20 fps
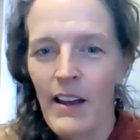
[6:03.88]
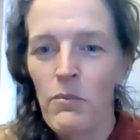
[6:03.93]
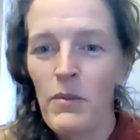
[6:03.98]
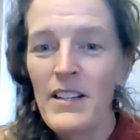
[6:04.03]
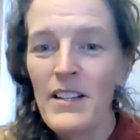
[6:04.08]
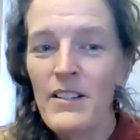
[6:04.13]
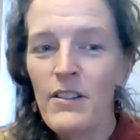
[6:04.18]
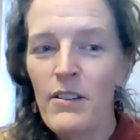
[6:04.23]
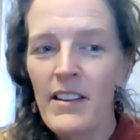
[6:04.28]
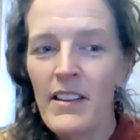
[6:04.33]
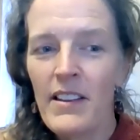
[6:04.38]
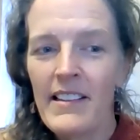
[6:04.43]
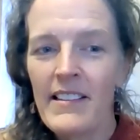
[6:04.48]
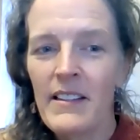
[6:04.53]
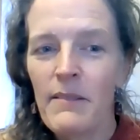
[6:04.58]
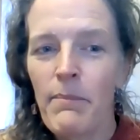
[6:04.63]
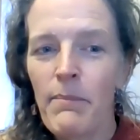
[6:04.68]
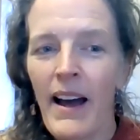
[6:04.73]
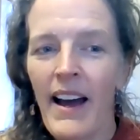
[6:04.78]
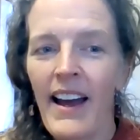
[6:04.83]
and we do
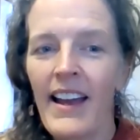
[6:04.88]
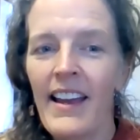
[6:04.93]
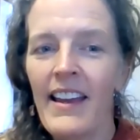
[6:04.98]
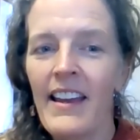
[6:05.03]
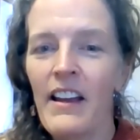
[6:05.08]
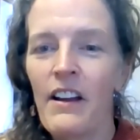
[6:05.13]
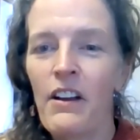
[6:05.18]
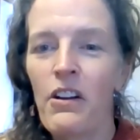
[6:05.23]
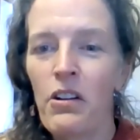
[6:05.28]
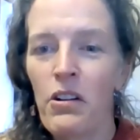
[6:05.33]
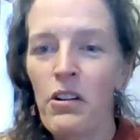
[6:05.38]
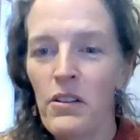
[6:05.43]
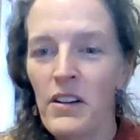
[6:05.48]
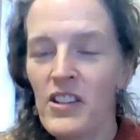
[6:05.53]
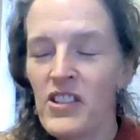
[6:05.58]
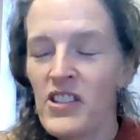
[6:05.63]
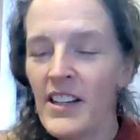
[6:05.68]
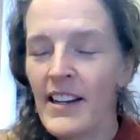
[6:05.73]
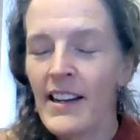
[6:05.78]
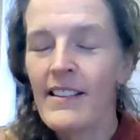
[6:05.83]
this by
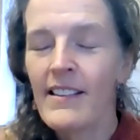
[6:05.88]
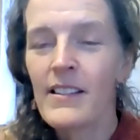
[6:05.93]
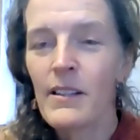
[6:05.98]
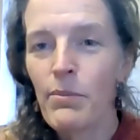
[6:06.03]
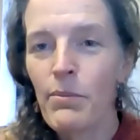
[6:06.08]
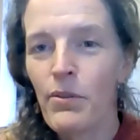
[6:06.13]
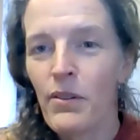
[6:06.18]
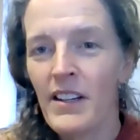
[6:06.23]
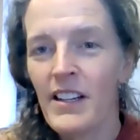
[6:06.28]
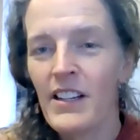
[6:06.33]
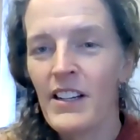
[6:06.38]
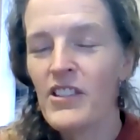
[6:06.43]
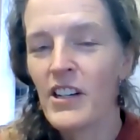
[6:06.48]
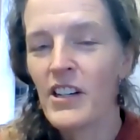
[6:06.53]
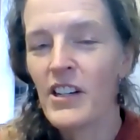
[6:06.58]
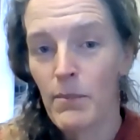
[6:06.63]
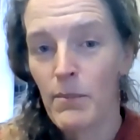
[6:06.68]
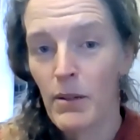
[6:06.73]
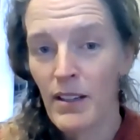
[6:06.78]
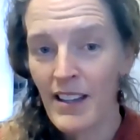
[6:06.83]
encouraging and supporting
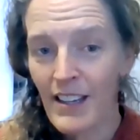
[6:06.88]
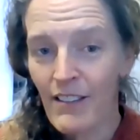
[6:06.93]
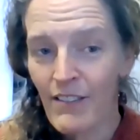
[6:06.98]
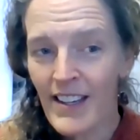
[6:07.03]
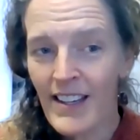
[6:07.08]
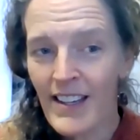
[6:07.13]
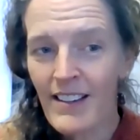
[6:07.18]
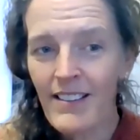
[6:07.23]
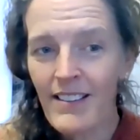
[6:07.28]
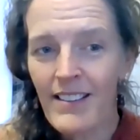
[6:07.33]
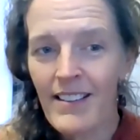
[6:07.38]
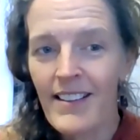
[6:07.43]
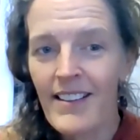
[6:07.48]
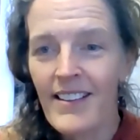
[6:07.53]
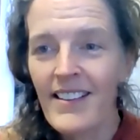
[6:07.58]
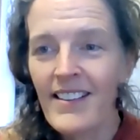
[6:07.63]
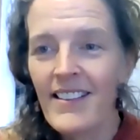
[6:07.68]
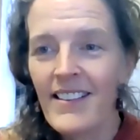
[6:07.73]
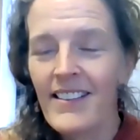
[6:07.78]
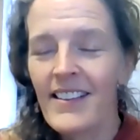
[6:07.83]
charitable giving,
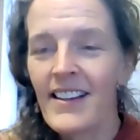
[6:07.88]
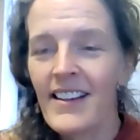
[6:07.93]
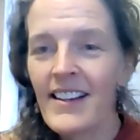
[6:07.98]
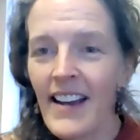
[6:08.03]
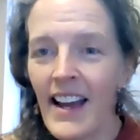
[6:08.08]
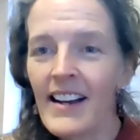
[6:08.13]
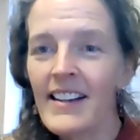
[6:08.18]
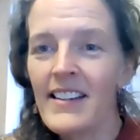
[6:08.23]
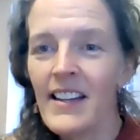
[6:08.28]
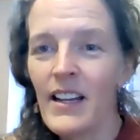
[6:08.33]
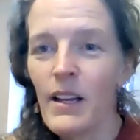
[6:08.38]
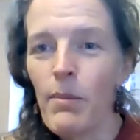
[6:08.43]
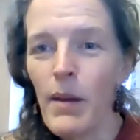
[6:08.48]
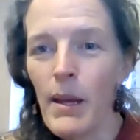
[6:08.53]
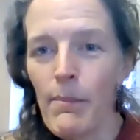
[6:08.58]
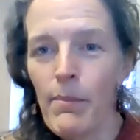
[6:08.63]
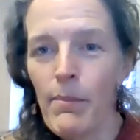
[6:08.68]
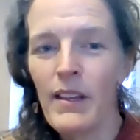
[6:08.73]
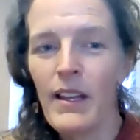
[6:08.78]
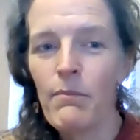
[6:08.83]
connecting
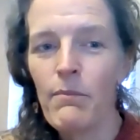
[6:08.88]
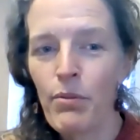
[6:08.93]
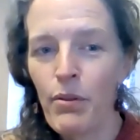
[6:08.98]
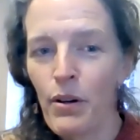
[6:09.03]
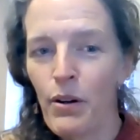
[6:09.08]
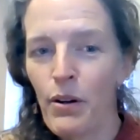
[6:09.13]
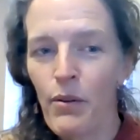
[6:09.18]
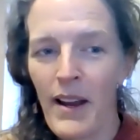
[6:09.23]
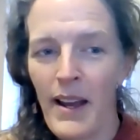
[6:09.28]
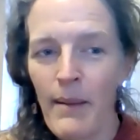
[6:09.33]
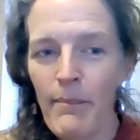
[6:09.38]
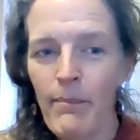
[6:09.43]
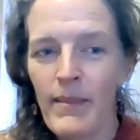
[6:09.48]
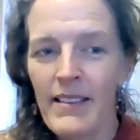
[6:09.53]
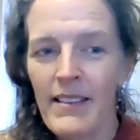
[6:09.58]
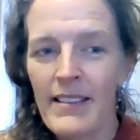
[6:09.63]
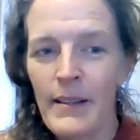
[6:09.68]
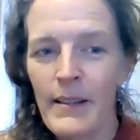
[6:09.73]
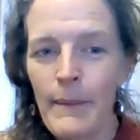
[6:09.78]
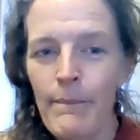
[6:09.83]
people and
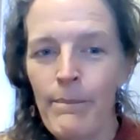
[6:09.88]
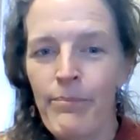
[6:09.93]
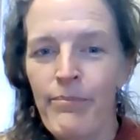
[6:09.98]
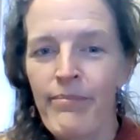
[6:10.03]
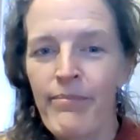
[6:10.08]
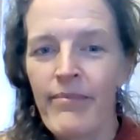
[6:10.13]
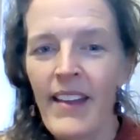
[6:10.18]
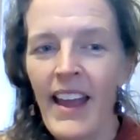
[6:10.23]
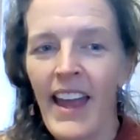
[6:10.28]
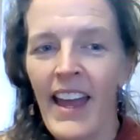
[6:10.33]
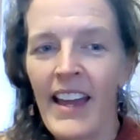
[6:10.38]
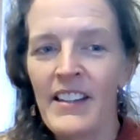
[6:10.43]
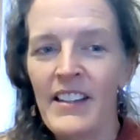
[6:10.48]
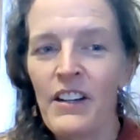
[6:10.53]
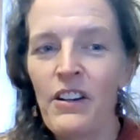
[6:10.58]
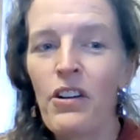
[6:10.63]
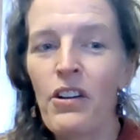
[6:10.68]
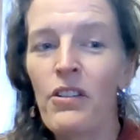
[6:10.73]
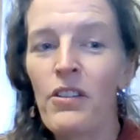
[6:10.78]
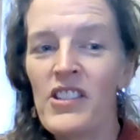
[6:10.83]
programs,
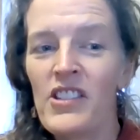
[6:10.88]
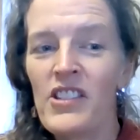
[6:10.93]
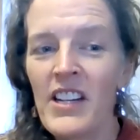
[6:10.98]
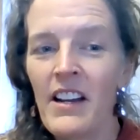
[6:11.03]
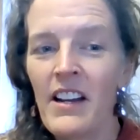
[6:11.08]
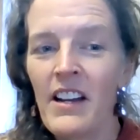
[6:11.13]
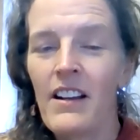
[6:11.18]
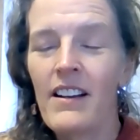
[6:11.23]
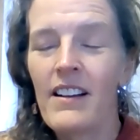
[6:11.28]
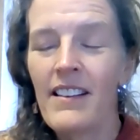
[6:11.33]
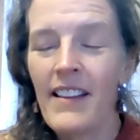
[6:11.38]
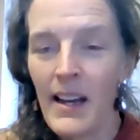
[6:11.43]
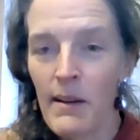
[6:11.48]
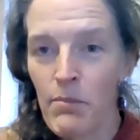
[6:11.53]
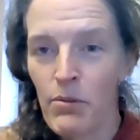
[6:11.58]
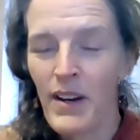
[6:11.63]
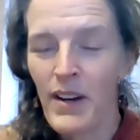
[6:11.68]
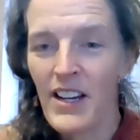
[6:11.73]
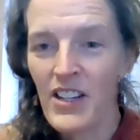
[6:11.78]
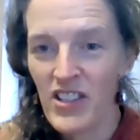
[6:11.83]
and encouraging
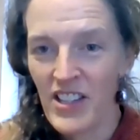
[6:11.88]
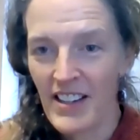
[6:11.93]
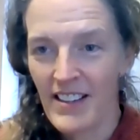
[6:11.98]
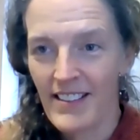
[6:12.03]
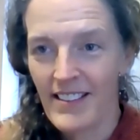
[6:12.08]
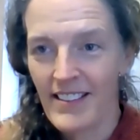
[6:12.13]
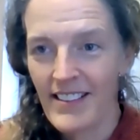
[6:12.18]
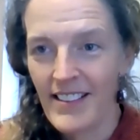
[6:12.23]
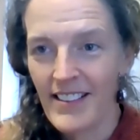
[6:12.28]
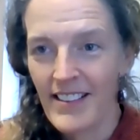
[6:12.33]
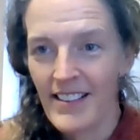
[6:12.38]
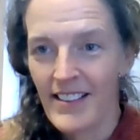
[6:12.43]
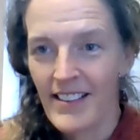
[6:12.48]
collaboration.